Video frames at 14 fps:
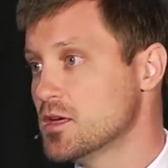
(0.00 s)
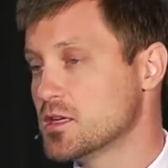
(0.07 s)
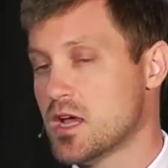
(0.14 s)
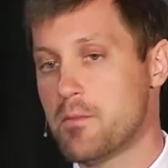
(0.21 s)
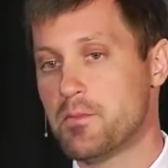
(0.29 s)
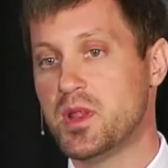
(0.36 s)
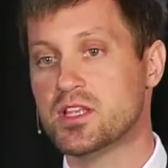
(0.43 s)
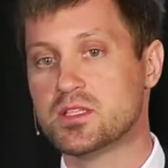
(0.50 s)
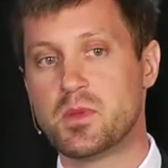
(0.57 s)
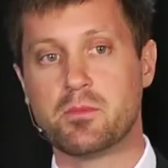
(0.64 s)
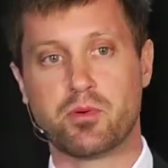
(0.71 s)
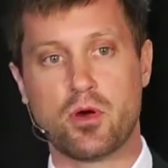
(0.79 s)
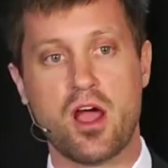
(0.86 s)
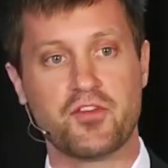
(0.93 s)
company, this
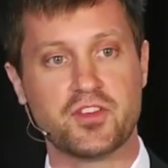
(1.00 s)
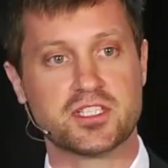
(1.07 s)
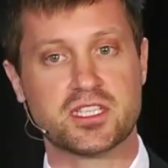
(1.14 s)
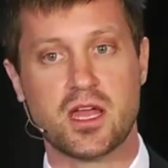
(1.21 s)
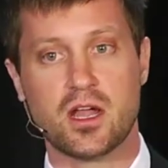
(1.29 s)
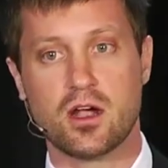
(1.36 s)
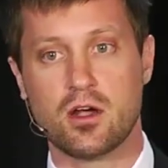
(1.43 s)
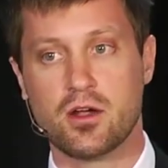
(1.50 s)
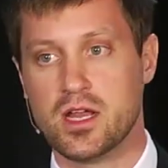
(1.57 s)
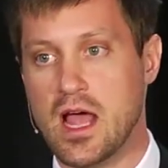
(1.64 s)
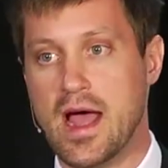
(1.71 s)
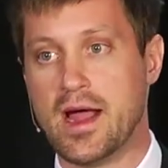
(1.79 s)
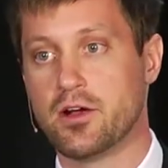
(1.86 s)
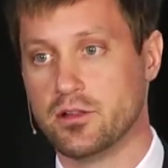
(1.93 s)
big profit center in
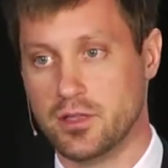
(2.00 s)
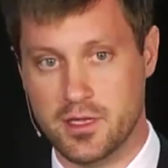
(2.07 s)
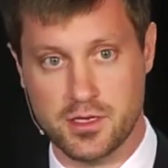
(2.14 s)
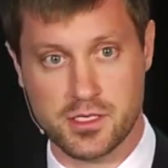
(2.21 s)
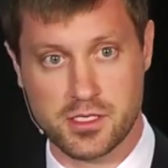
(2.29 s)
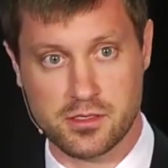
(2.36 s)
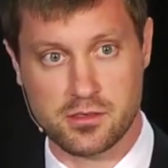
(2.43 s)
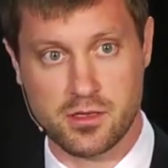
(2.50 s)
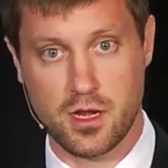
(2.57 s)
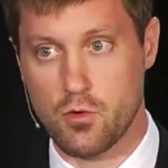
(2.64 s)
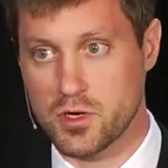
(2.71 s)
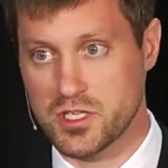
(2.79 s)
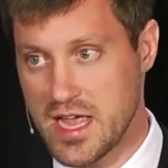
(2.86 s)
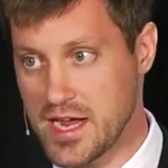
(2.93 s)
Ireland,
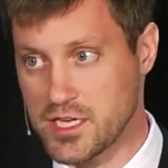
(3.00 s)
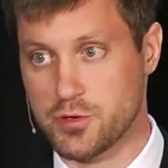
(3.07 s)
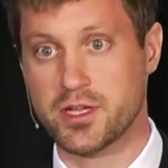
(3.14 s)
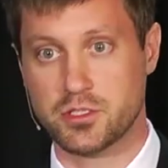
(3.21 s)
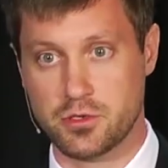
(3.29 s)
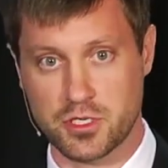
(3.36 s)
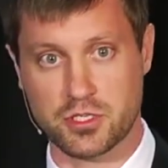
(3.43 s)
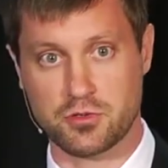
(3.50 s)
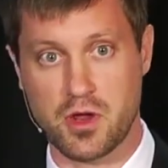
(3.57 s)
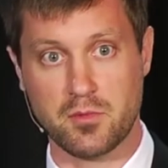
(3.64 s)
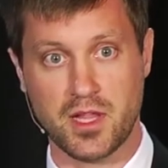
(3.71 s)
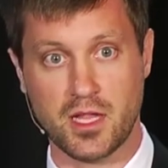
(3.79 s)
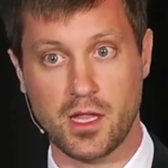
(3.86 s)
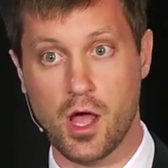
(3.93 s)
where tax rates are
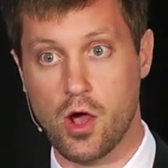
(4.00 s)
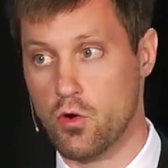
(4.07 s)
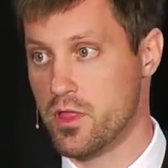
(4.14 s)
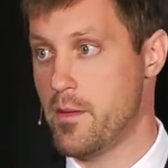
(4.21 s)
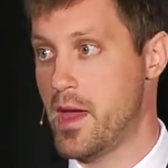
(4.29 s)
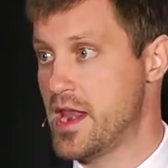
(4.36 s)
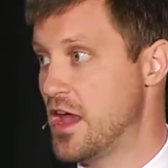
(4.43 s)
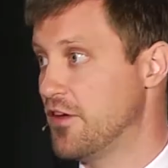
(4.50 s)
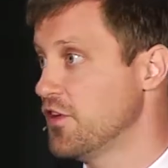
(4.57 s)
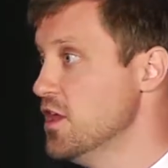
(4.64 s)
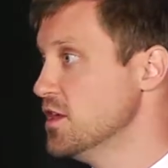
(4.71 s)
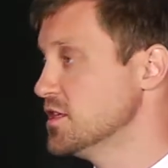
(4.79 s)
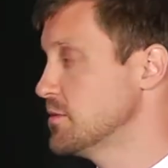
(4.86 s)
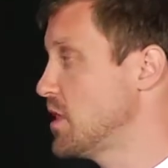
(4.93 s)
extremely low, or
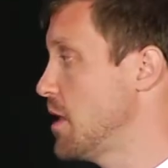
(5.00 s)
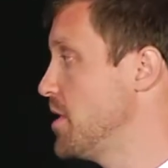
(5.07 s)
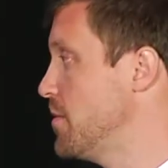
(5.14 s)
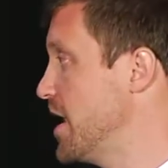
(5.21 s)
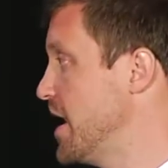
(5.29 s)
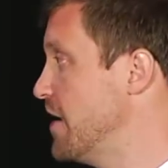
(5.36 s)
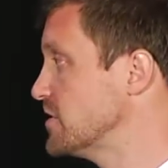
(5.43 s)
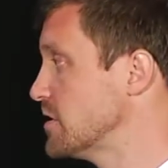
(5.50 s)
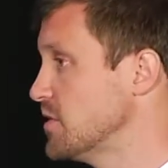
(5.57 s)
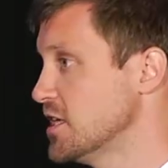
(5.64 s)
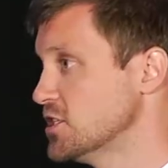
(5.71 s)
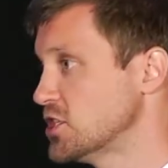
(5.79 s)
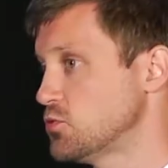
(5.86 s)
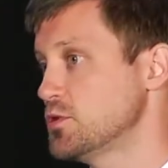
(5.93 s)
some company might have
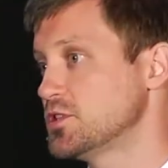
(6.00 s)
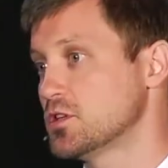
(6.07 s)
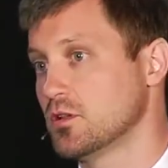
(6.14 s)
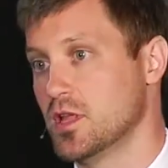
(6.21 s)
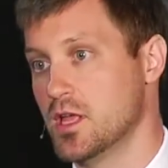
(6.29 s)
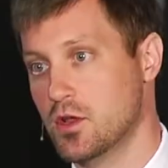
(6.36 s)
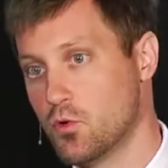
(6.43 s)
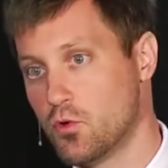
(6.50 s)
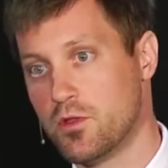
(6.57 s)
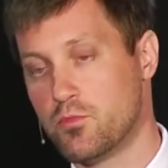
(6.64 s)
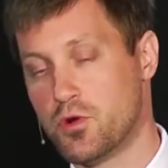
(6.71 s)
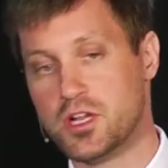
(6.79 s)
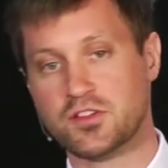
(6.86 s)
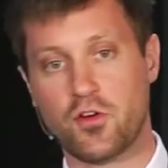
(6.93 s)
something in Switzerland or the
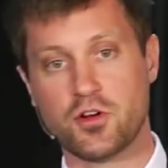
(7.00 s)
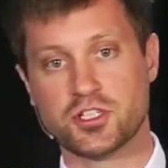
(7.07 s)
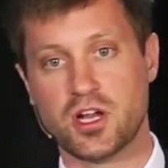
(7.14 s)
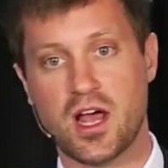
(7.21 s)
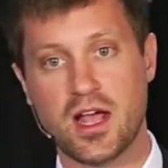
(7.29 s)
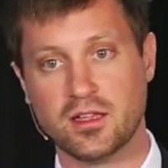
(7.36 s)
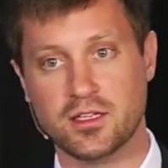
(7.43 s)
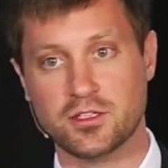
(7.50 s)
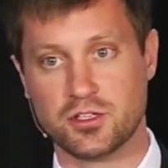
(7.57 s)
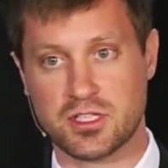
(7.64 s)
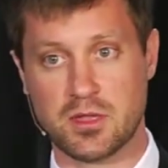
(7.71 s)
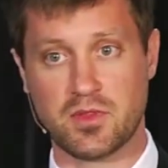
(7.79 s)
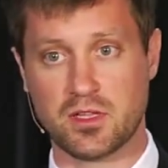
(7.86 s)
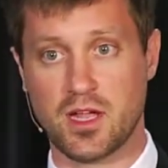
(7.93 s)
British Virgin Islands or
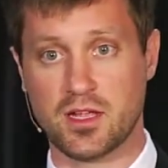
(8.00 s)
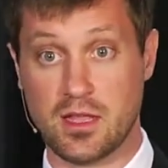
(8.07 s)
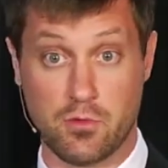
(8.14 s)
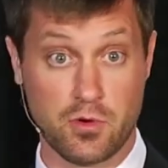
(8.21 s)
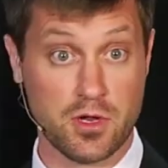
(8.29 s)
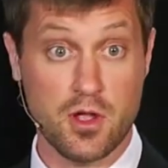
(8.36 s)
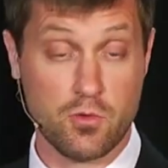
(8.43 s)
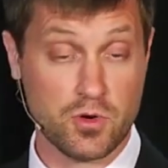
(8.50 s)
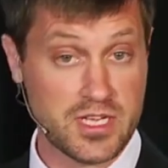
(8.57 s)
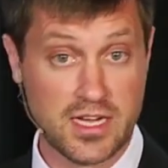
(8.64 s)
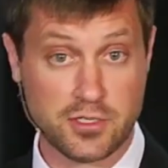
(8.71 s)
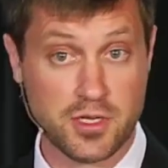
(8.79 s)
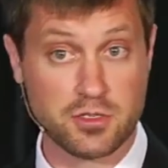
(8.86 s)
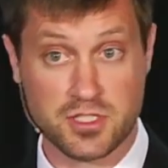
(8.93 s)
something like that, where
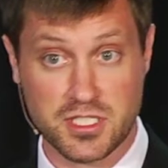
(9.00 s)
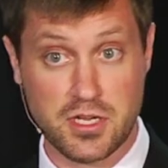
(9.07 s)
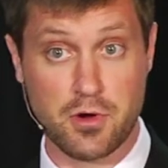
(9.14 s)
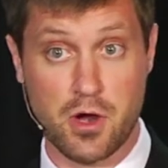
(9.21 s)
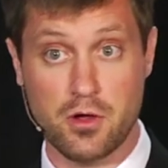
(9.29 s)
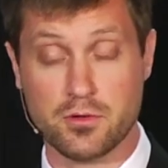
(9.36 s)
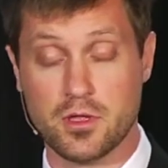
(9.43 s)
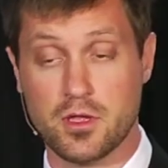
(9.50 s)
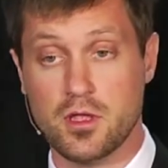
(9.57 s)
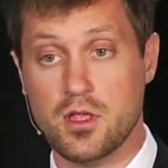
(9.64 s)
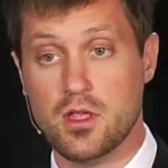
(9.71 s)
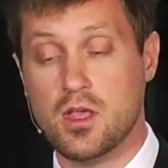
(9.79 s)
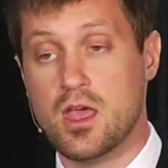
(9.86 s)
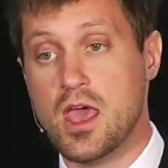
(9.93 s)
tax rates are zero.
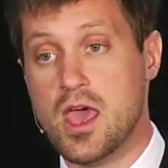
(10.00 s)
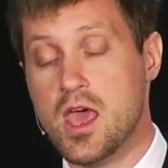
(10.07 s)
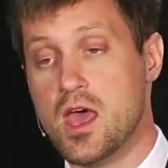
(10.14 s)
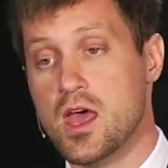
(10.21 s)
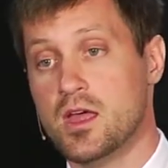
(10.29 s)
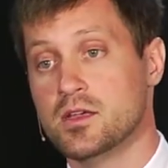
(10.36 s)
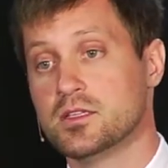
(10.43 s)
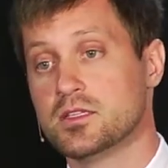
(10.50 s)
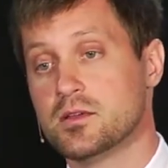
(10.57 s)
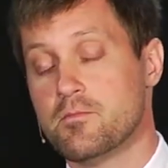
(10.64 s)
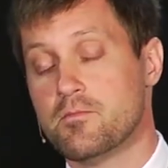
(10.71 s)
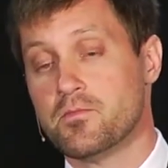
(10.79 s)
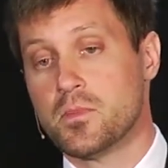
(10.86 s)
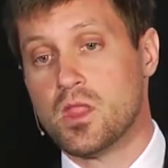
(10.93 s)
And
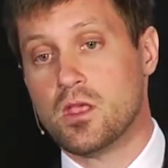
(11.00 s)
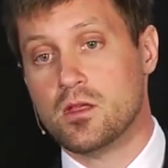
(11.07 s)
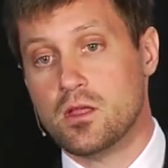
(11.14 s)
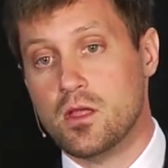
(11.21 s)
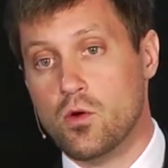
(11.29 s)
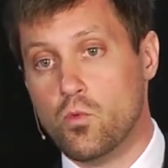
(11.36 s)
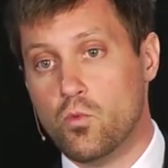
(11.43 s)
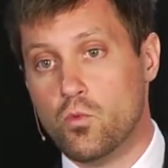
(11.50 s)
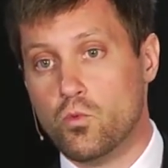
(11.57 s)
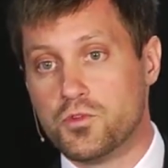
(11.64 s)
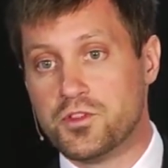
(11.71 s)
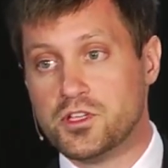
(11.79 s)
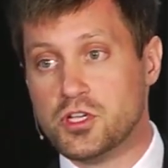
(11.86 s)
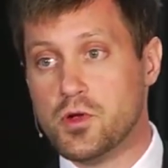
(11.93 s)

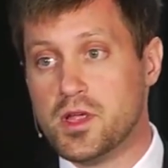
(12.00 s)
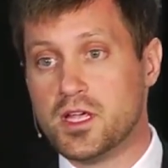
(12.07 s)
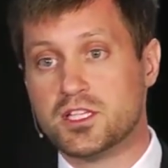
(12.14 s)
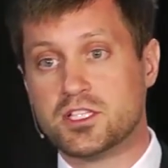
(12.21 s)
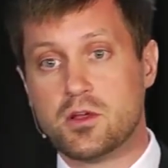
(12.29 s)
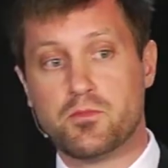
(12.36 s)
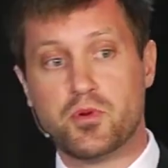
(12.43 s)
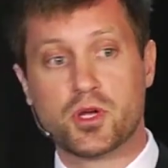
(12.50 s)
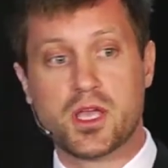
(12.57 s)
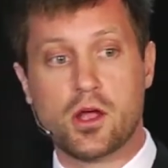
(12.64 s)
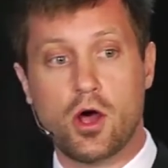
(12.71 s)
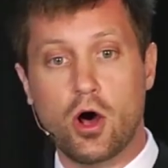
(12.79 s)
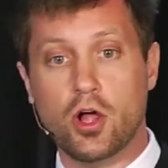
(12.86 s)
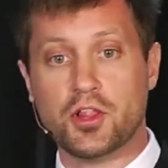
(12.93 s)
what they're doing is they're
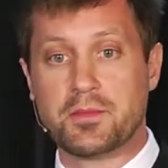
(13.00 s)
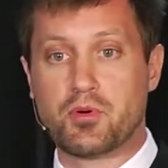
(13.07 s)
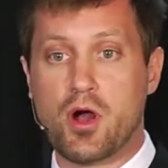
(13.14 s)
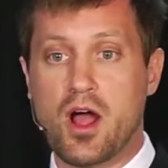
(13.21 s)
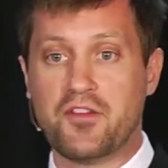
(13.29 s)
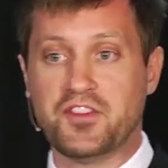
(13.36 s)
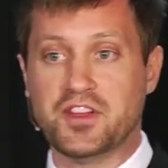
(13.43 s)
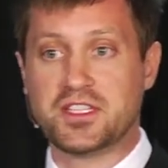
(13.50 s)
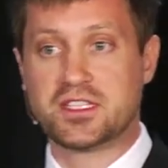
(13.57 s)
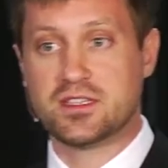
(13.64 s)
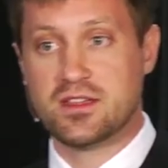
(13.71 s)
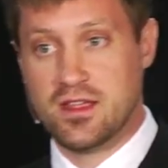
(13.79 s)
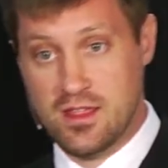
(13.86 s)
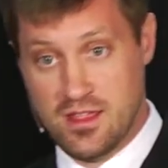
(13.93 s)
booking all the
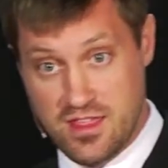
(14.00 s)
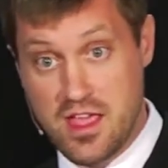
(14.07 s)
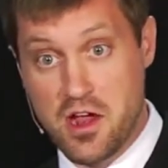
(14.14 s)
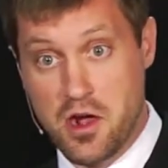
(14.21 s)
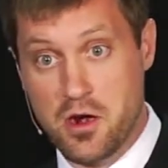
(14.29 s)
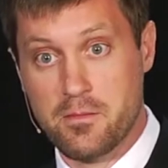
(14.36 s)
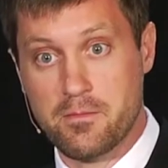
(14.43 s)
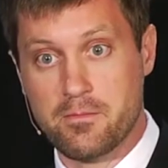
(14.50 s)
profits there.